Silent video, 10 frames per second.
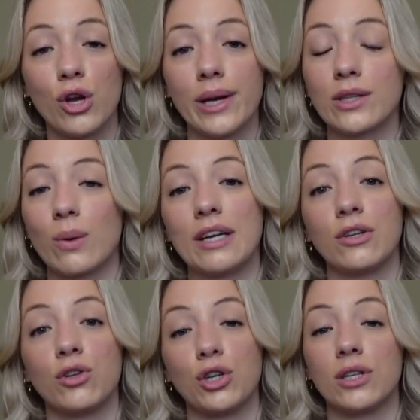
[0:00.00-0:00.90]
It's a way to
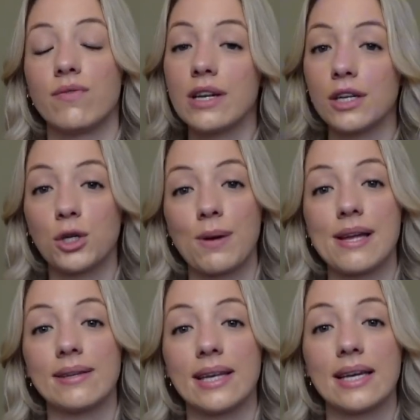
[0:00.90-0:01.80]
introduce vintage
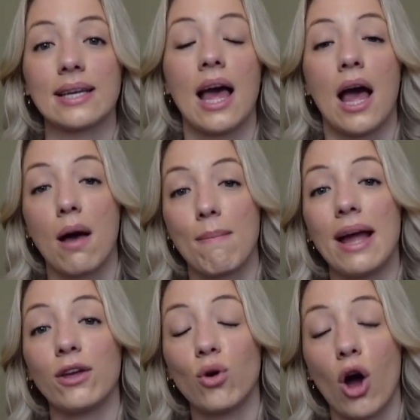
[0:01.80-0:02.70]
pieces and
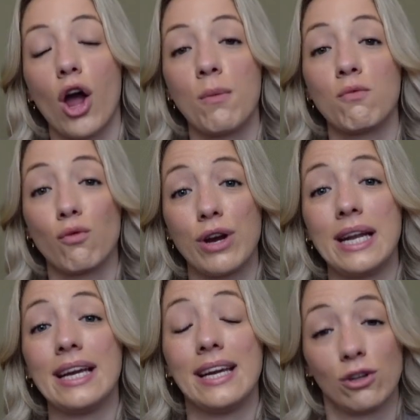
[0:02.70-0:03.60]
make your home
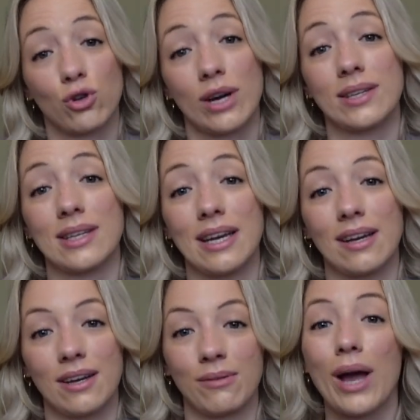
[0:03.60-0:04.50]
really
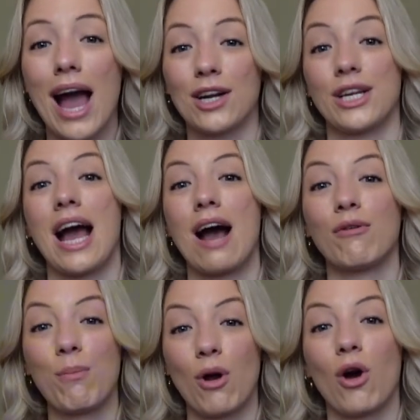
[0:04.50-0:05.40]
interesting. We actually have
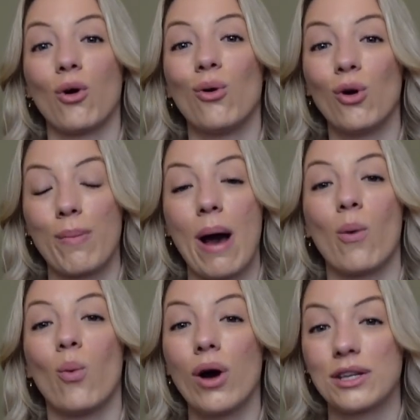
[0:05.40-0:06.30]
a blog all
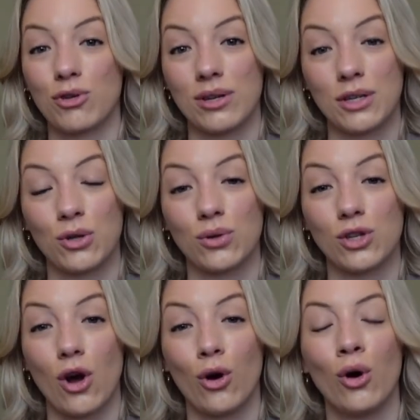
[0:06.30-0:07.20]
about what is transitional
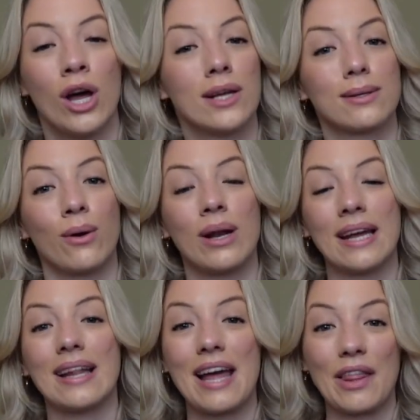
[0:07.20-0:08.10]
style, so I'll
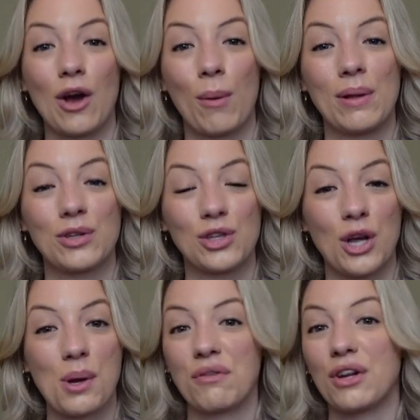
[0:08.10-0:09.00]
link that in the comments too
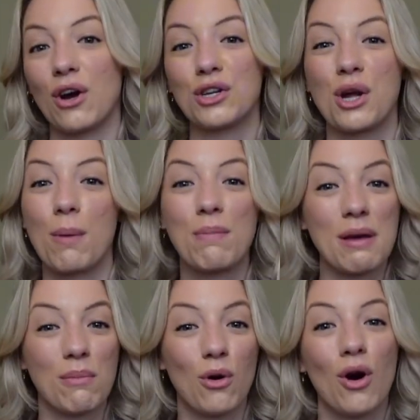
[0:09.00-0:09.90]
if you'd like to know a
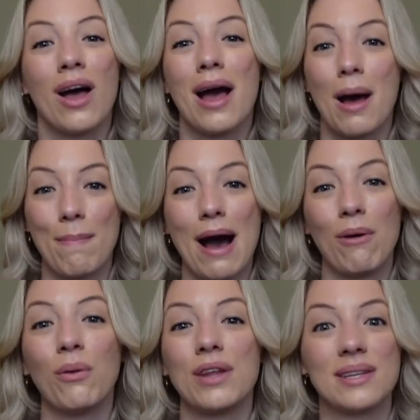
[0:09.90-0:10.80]
bit more
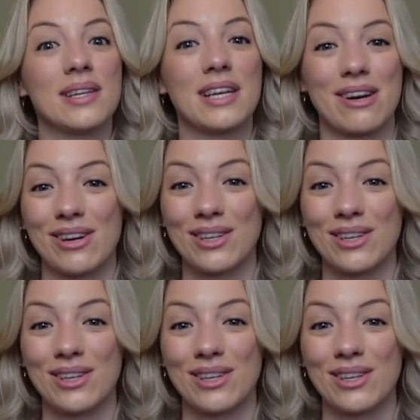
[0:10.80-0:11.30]
about this interior